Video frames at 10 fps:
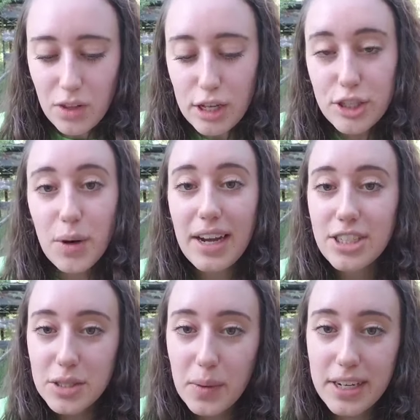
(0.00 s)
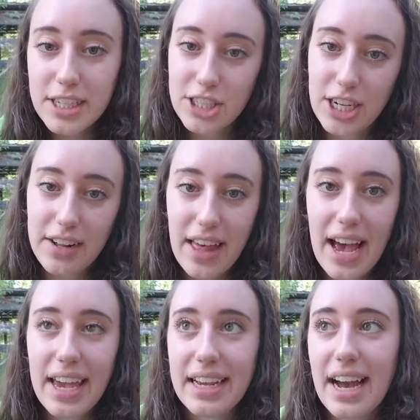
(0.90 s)
So I just wanted to share that
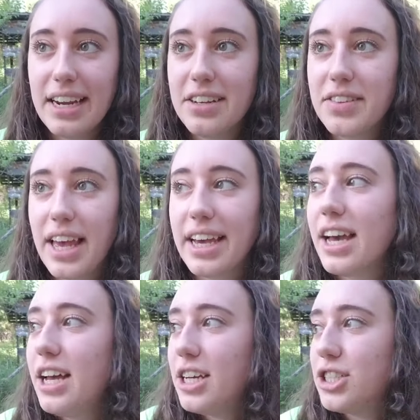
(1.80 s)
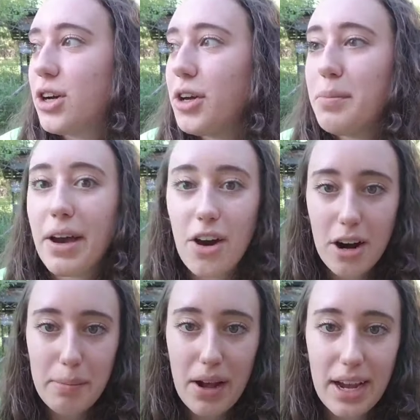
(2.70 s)
and kind of like show you my heart
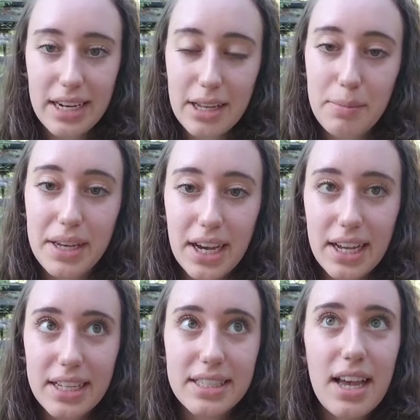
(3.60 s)
behind it, because